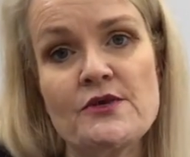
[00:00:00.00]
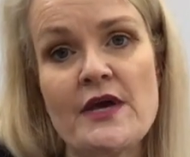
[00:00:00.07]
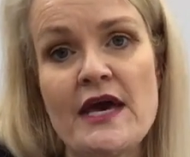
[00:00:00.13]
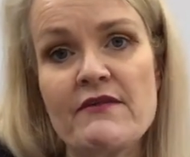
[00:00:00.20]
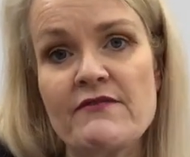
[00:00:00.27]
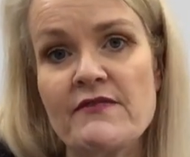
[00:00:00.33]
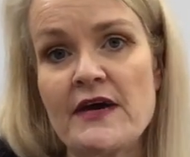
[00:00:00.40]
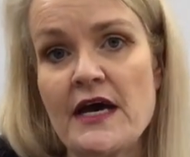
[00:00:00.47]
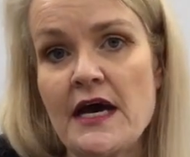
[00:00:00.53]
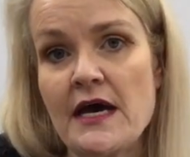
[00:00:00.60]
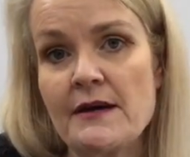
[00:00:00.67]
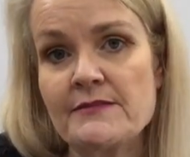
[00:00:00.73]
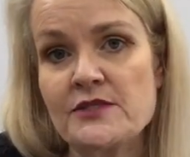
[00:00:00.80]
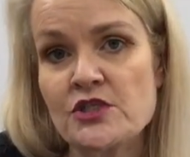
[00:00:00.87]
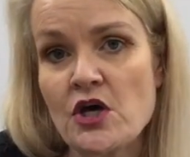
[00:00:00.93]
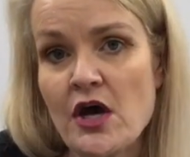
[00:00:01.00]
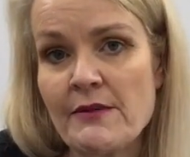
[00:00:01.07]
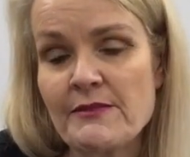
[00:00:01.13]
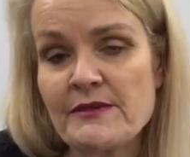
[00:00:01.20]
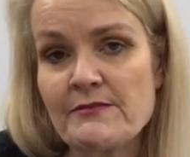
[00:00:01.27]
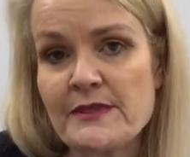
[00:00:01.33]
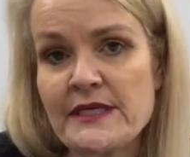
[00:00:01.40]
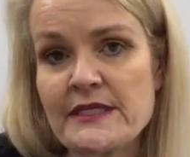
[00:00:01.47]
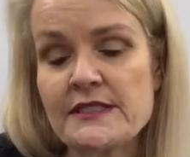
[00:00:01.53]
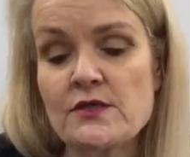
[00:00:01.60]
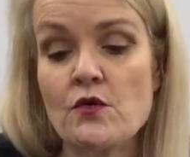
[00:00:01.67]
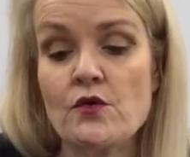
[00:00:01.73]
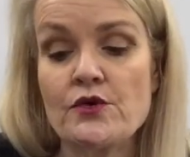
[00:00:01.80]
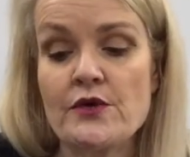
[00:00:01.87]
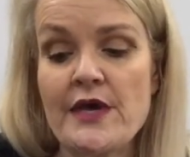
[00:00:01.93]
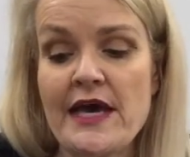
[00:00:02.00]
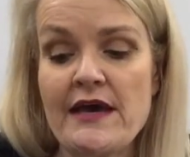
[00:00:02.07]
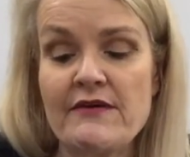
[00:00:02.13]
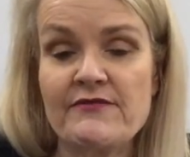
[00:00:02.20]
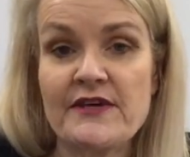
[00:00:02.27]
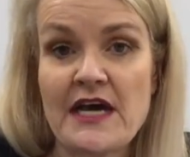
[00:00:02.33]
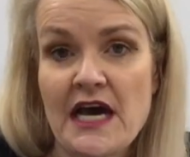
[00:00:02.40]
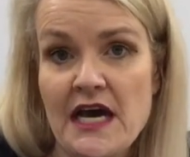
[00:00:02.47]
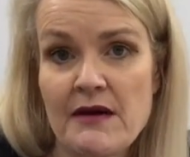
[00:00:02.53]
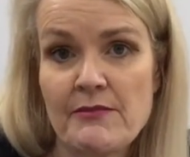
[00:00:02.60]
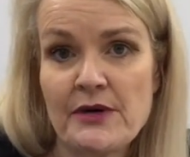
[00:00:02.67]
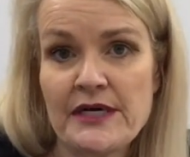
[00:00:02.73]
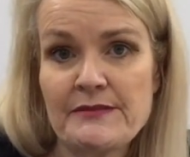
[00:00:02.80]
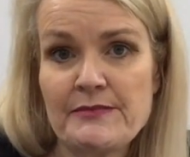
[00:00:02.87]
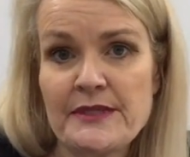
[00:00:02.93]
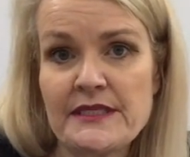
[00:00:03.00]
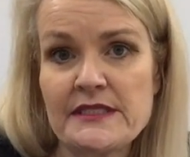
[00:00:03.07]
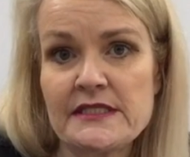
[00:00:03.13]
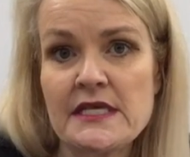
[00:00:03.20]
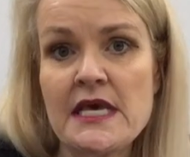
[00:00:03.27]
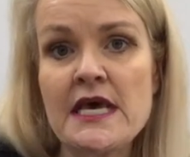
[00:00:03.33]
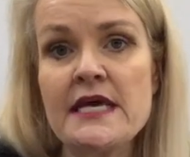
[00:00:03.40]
You have diamond bits, or you have carbide bits.